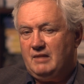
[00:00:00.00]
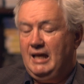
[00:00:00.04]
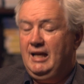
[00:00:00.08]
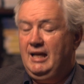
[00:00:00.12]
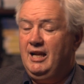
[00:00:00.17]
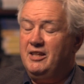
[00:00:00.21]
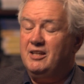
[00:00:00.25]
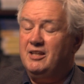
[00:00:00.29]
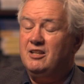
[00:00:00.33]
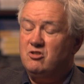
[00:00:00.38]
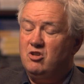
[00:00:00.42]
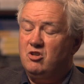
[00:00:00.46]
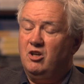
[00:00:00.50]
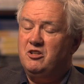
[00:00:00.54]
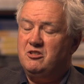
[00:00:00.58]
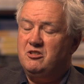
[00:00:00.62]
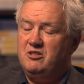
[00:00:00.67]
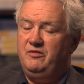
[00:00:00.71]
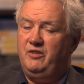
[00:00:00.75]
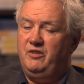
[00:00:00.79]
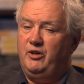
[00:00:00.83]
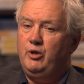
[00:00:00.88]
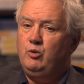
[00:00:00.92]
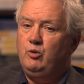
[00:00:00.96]
And I think it's
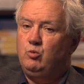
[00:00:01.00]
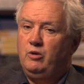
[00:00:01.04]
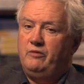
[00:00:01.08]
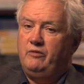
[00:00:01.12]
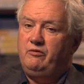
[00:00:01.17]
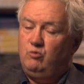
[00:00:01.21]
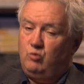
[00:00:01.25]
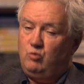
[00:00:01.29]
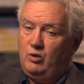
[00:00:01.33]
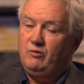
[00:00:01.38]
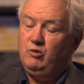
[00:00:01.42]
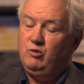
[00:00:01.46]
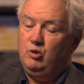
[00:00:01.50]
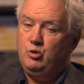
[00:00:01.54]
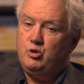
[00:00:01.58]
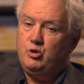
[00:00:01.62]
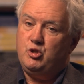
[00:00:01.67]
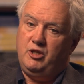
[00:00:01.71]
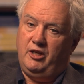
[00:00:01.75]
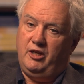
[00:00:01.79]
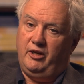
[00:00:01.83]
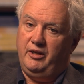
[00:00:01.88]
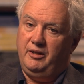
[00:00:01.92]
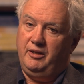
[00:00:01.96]
honestly very
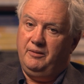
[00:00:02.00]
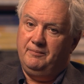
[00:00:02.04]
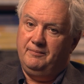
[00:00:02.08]
revolutionary.